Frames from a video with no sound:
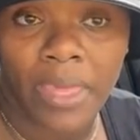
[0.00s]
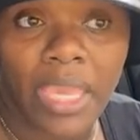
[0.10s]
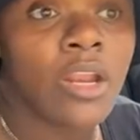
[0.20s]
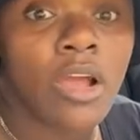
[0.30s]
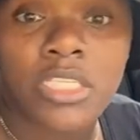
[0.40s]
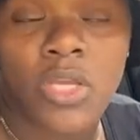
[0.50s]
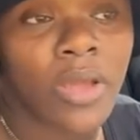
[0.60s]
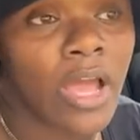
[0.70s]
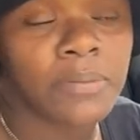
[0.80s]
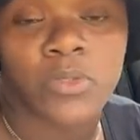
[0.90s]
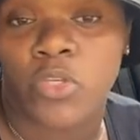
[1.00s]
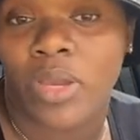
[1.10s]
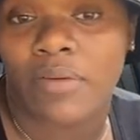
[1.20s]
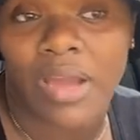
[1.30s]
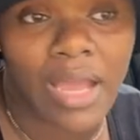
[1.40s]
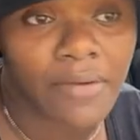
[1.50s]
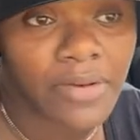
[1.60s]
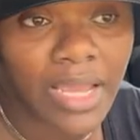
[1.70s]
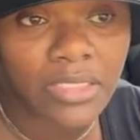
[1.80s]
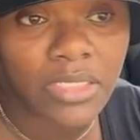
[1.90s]
It also helps when you have hot
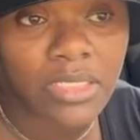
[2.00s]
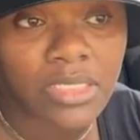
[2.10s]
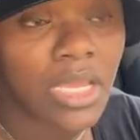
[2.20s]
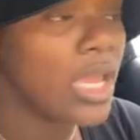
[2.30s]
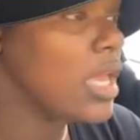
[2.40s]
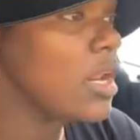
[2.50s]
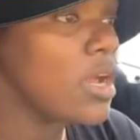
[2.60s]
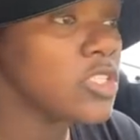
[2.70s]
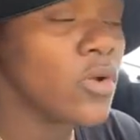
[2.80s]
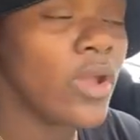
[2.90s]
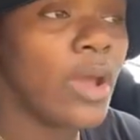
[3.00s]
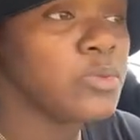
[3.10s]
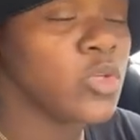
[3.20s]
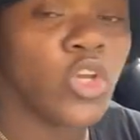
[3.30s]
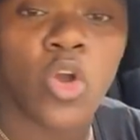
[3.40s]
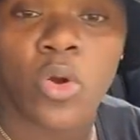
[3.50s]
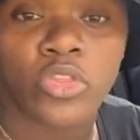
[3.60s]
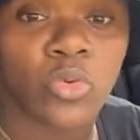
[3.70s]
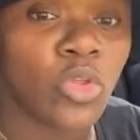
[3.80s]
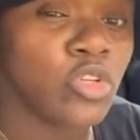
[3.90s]
flashes. It also helps when you're
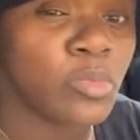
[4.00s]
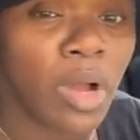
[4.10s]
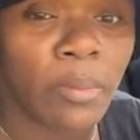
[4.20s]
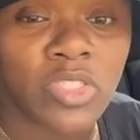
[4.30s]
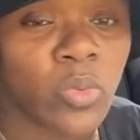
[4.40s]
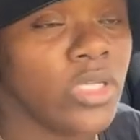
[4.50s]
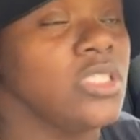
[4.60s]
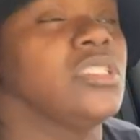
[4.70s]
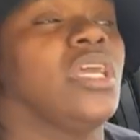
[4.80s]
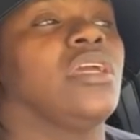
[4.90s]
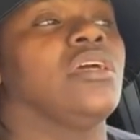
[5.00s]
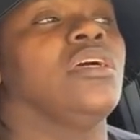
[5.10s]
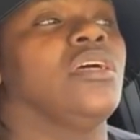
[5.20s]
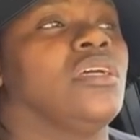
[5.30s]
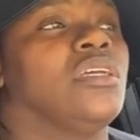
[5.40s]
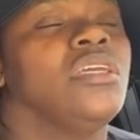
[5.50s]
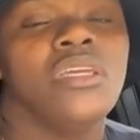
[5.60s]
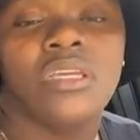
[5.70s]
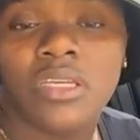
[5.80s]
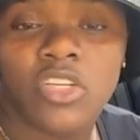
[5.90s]
going through those moments where it's just like, ugh,
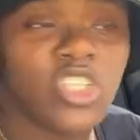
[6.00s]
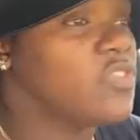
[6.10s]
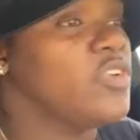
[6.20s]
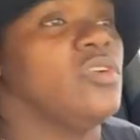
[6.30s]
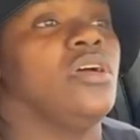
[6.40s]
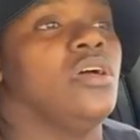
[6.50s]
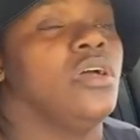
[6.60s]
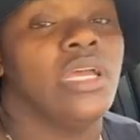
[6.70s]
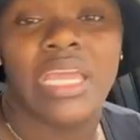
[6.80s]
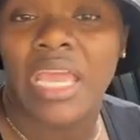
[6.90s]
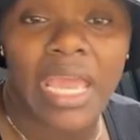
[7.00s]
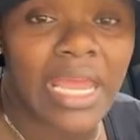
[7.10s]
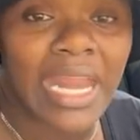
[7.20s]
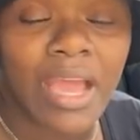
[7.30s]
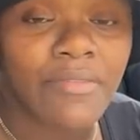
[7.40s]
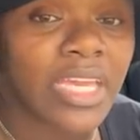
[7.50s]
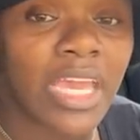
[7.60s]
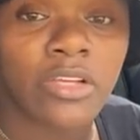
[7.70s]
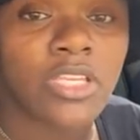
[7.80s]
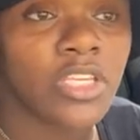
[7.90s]
you just feel ugh. And having
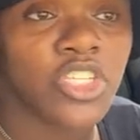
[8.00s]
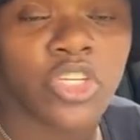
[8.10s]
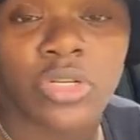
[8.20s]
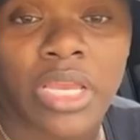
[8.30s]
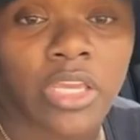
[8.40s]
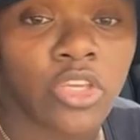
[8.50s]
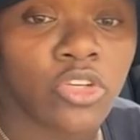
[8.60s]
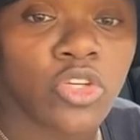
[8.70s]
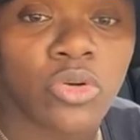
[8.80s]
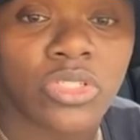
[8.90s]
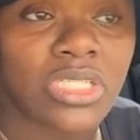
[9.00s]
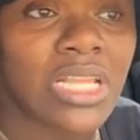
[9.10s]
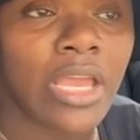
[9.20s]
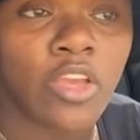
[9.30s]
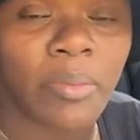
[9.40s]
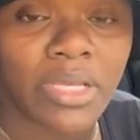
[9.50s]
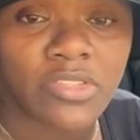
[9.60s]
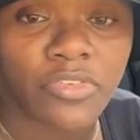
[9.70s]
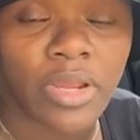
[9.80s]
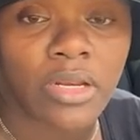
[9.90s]
hair touching your neck and your shoulders is not your
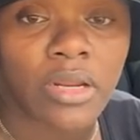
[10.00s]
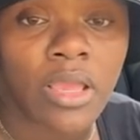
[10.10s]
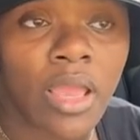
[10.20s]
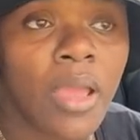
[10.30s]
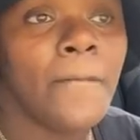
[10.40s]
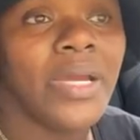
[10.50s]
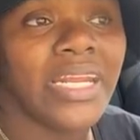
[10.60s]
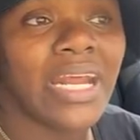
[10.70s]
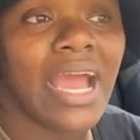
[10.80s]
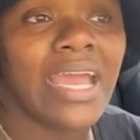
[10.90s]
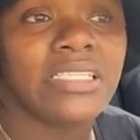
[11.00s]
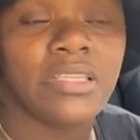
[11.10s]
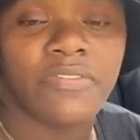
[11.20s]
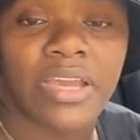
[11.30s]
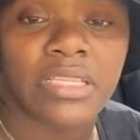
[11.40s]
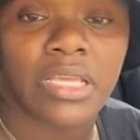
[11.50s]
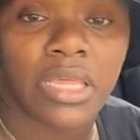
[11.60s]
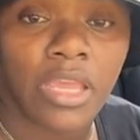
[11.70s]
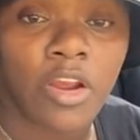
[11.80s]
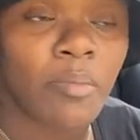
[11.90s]
best friend. But it hides the fact that
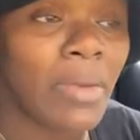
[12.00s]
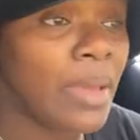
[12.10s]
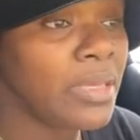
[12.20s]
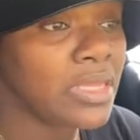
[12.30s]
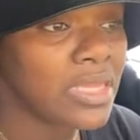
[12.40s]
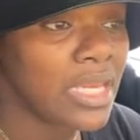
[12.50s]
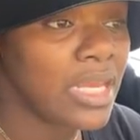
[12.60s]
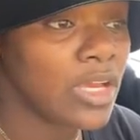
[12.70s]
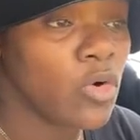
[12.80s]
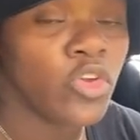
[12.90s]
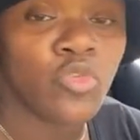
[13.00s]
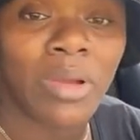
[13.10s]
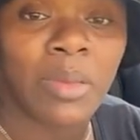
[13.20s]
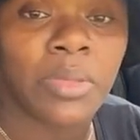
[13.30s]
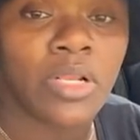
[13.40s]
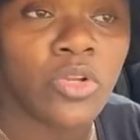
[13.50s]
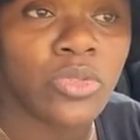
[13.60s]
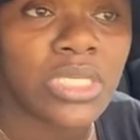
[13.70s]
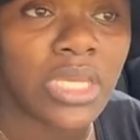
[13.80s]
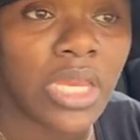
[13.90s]
the hair might be thinning or you might be
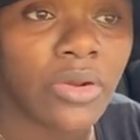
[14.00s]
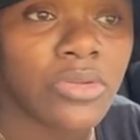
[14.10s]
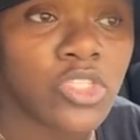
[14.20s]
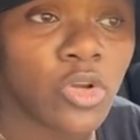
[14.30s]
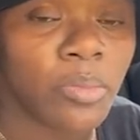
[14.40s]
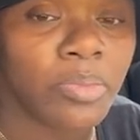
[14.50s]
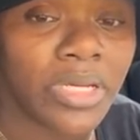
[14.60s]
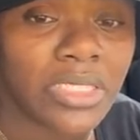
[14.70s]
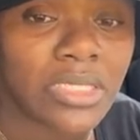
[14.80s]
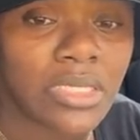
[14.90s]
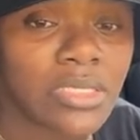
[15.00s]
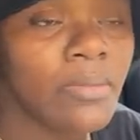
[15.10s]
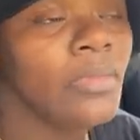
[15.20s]
losing hair in certain places.